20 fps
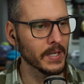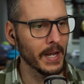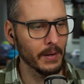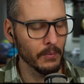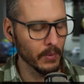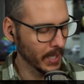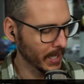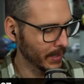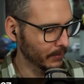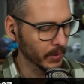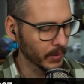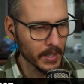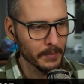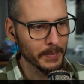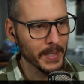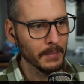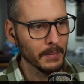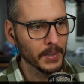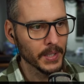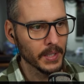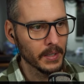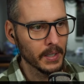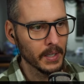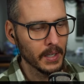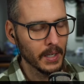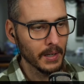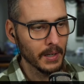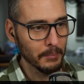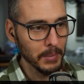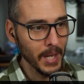I, w- I want to be able to
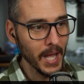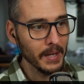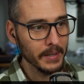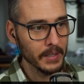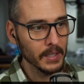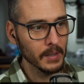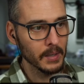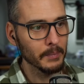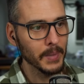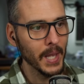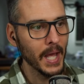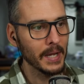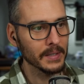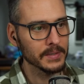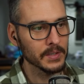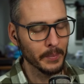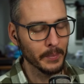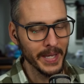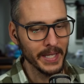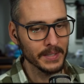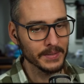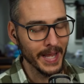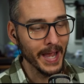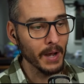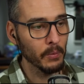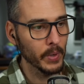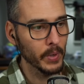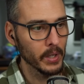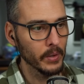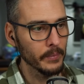uh, block and unblock domains at
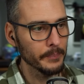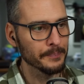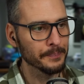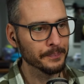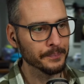will.